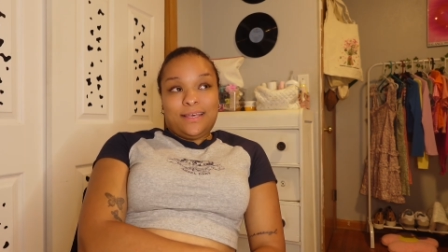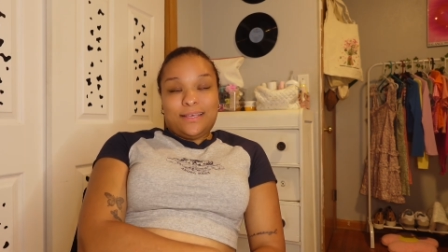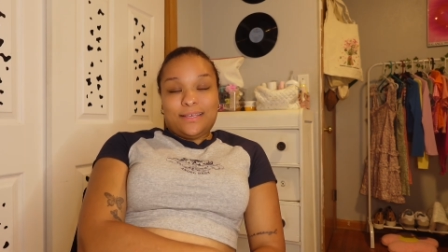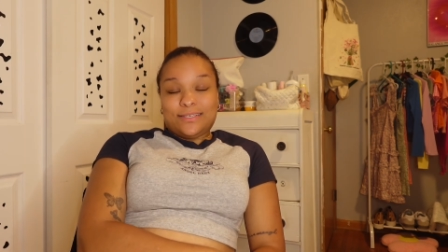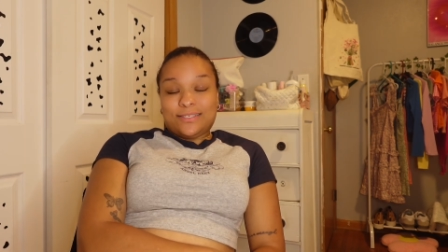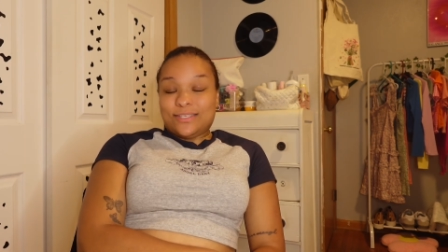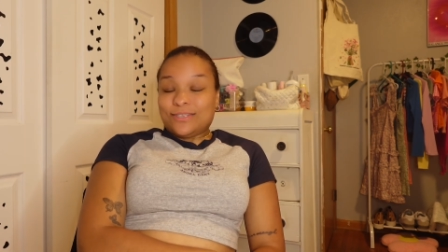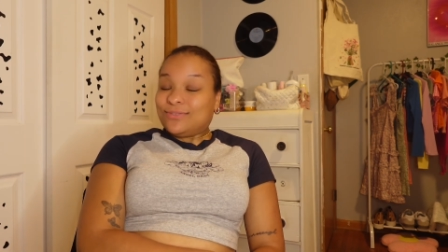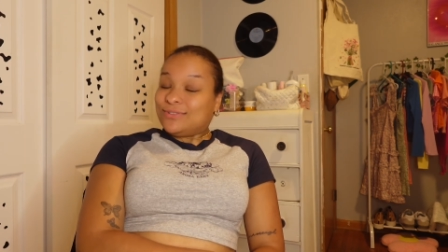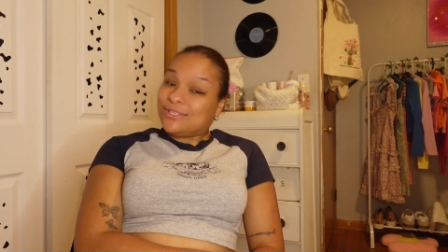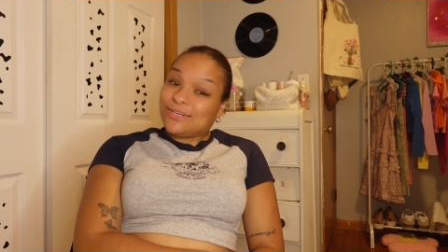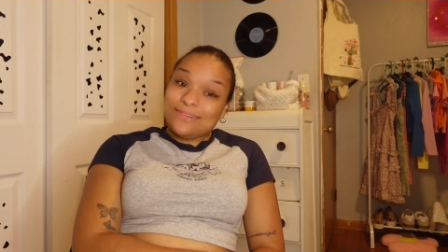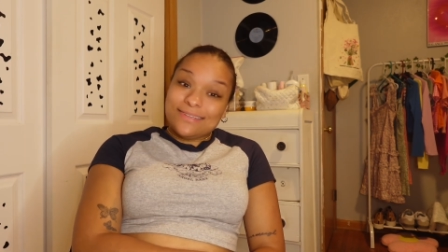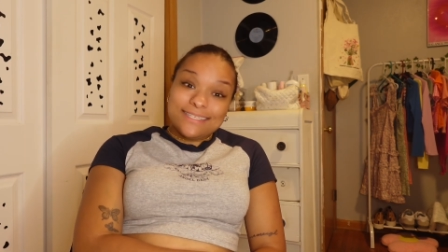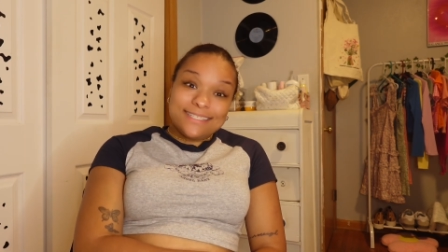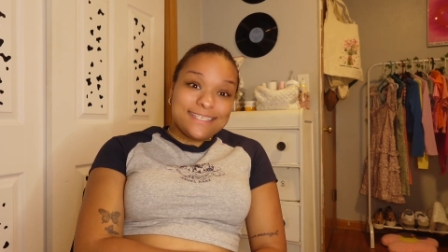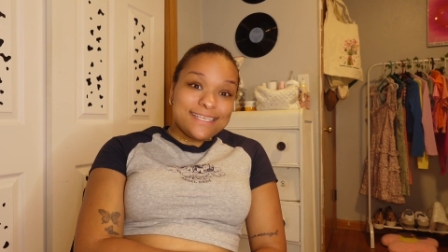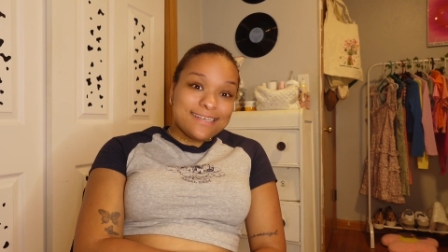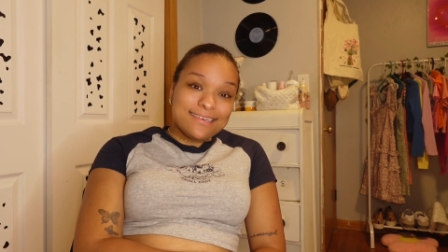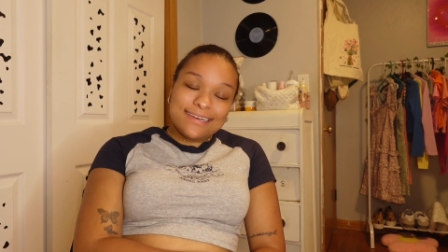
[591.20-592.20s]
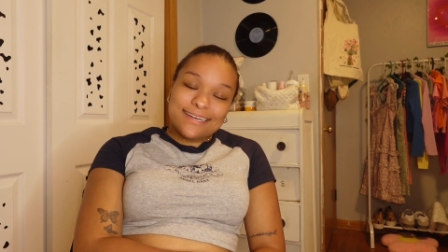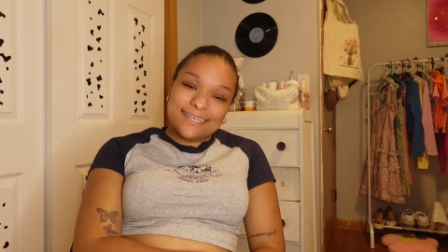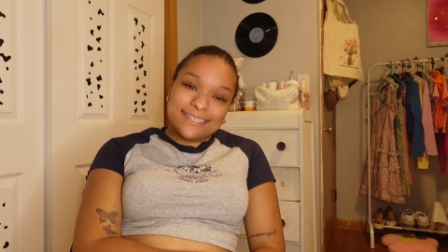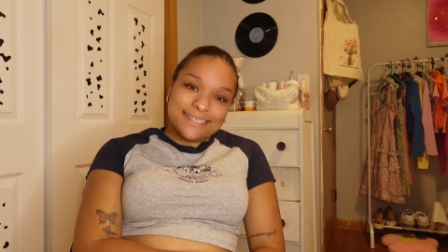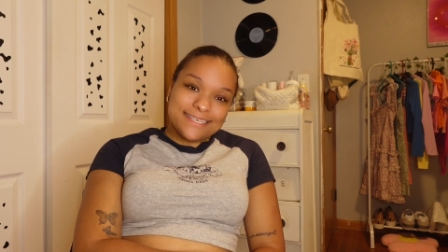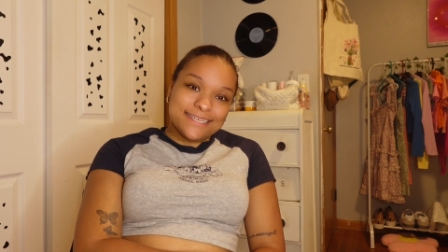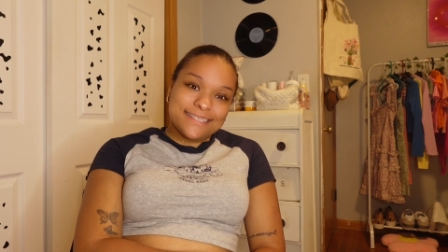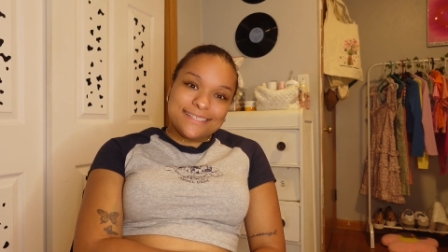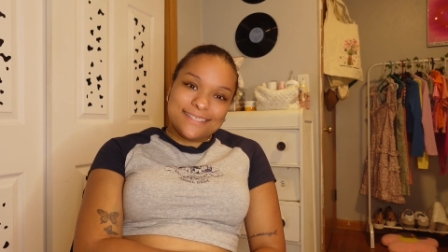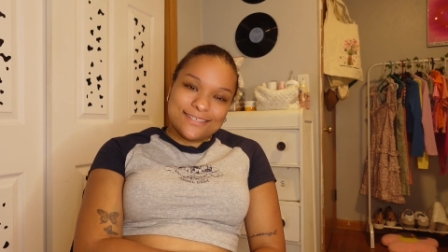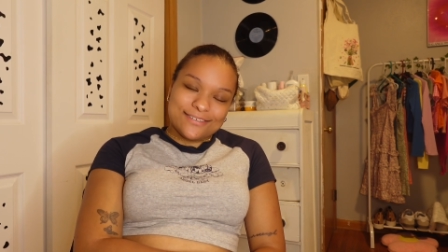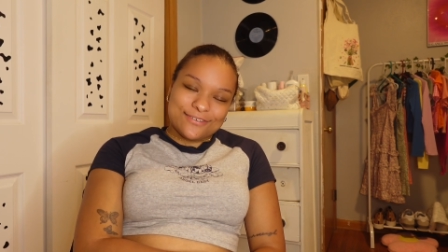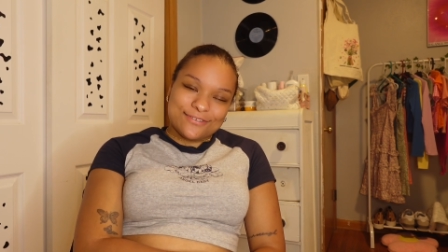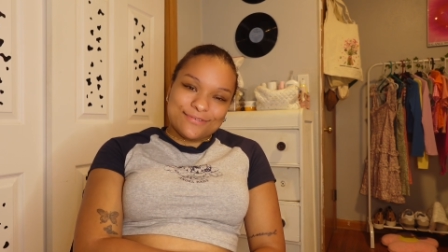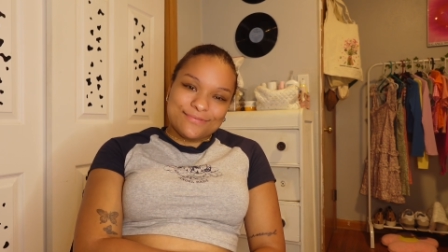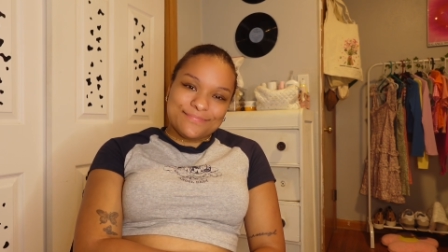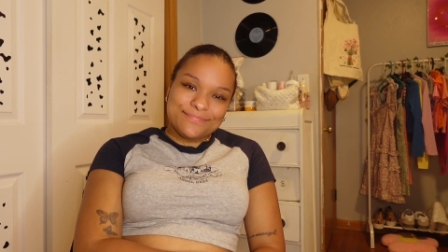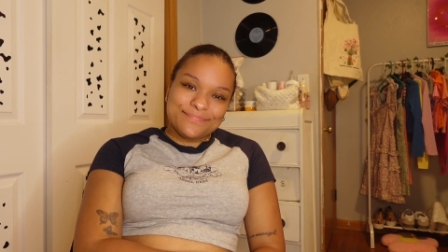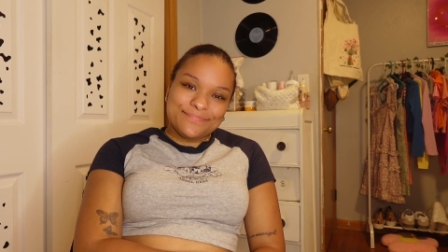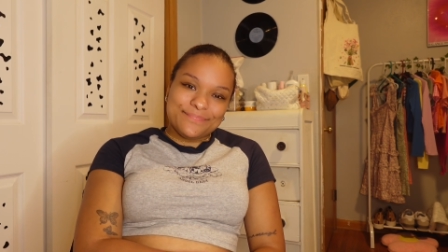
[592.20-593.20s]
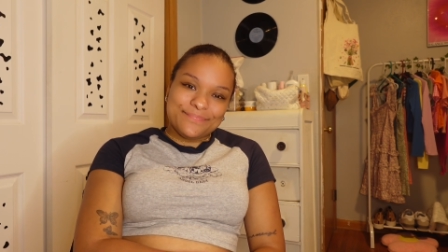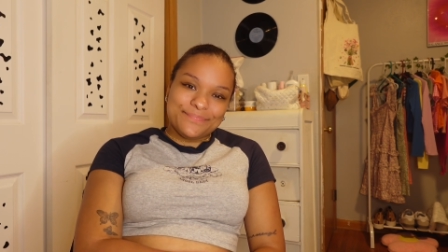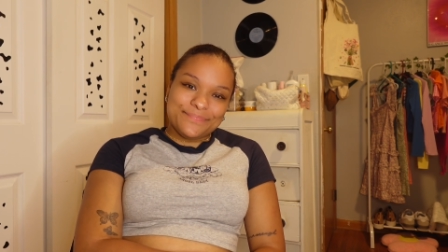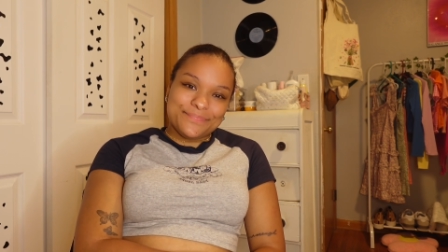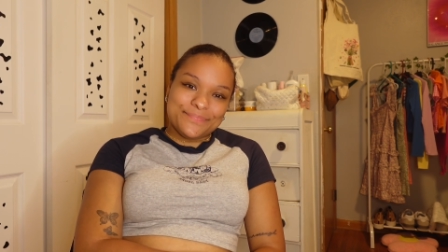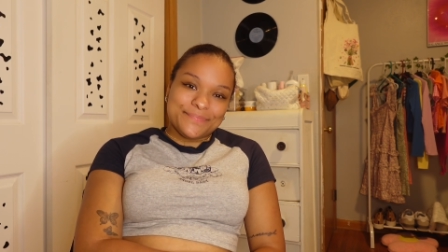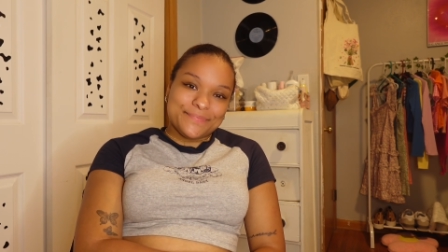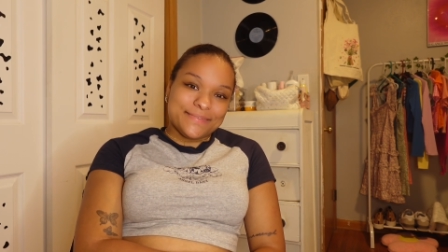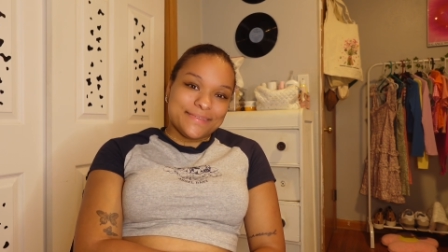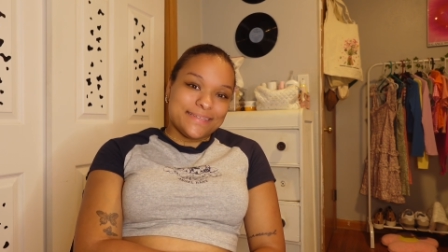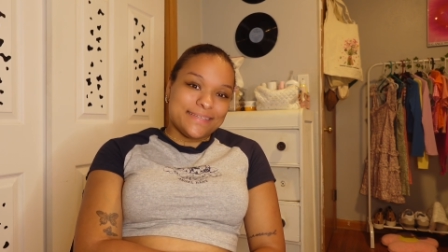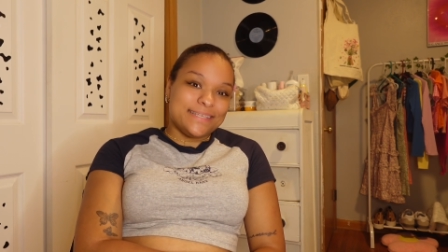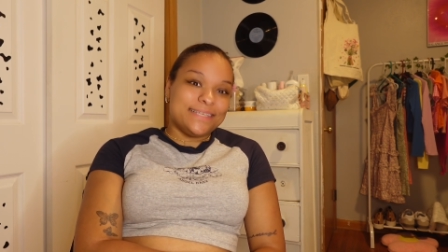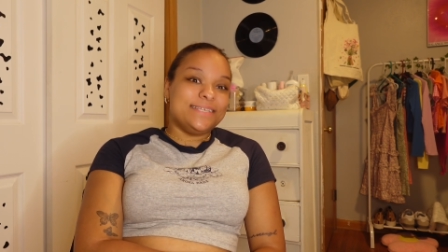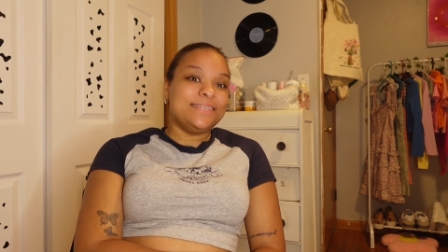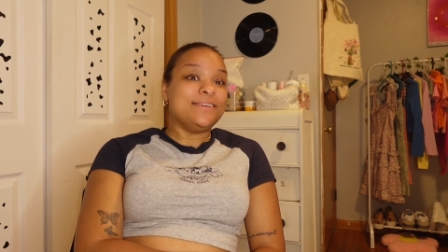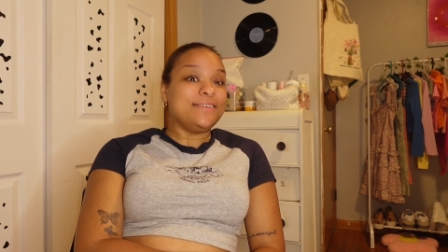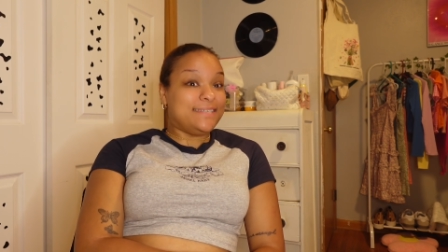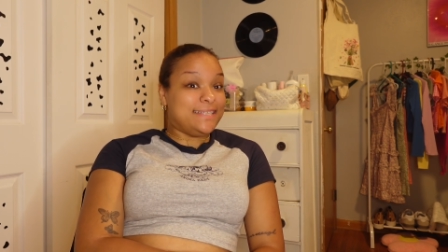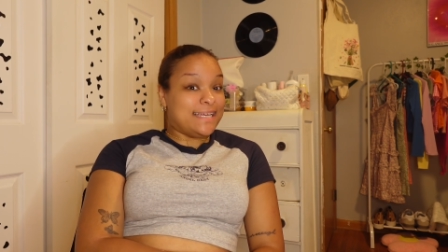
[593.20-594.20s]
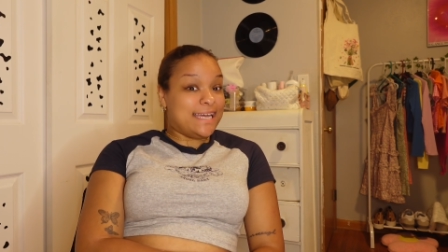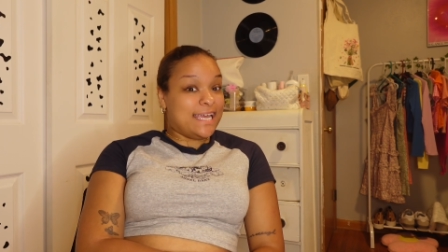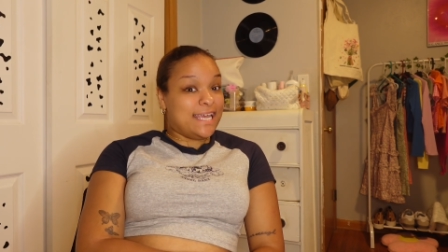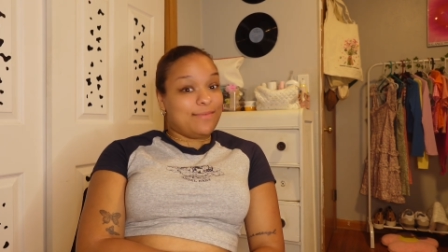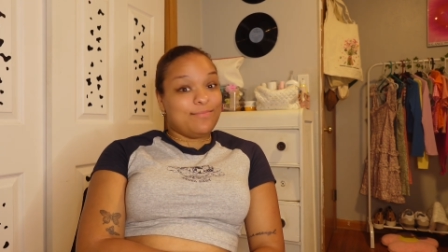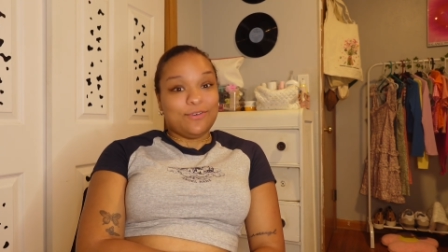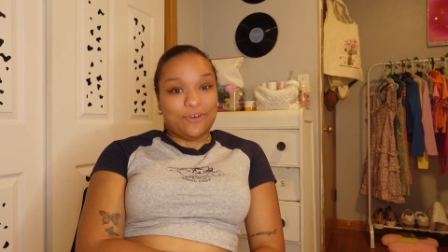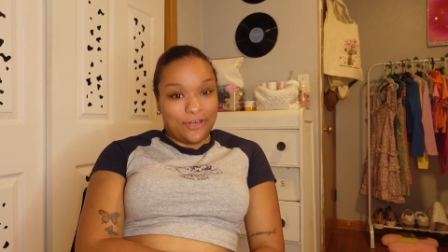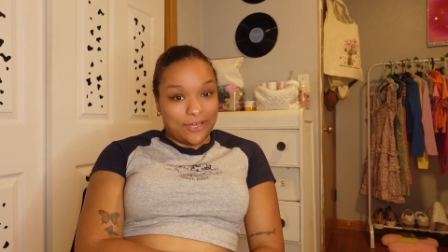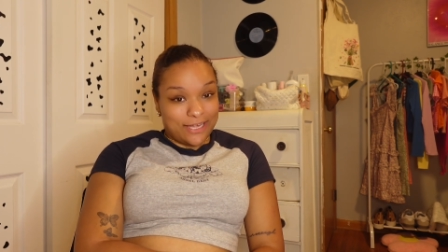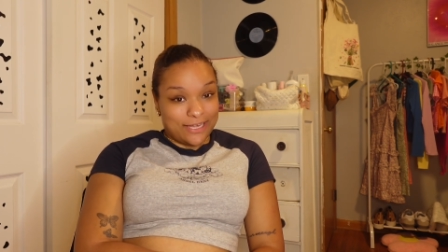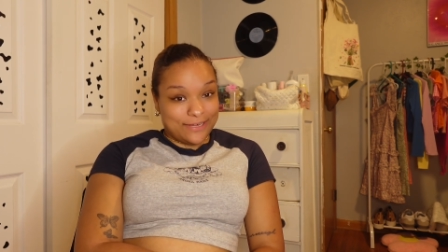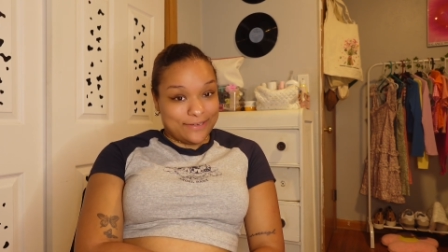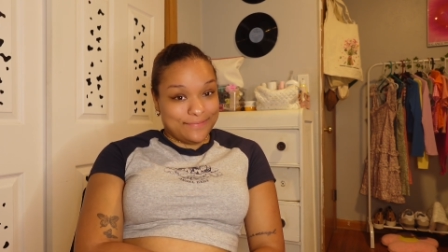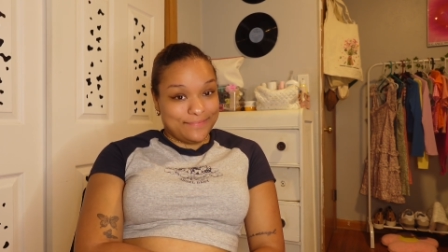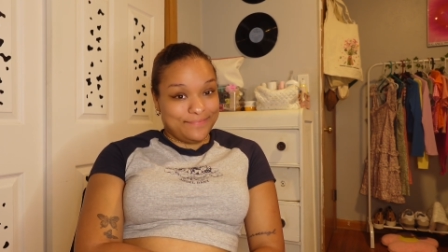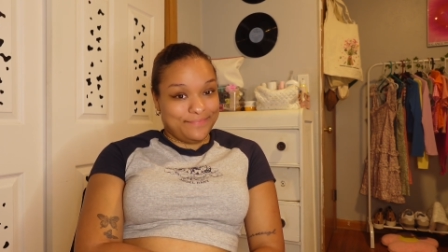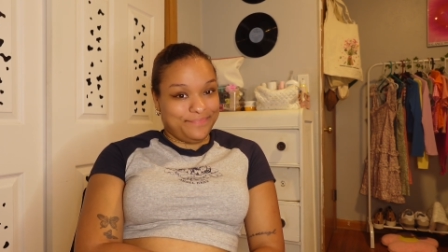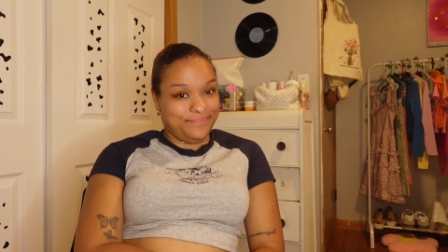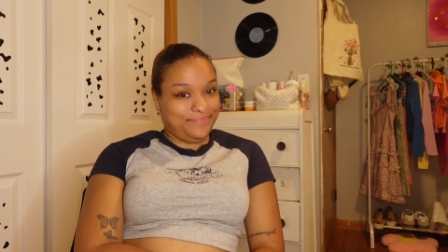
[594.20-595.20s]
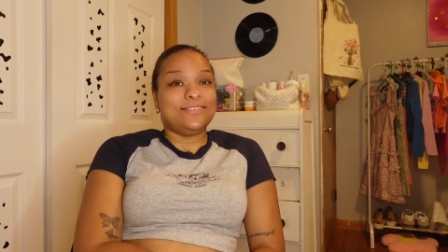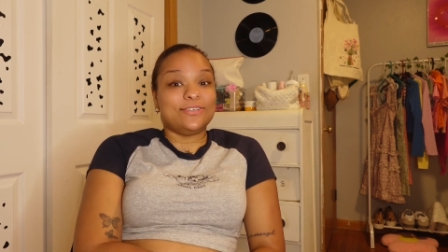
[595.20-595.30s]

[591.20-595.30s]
So don't let senioritis get to you. Your time will come.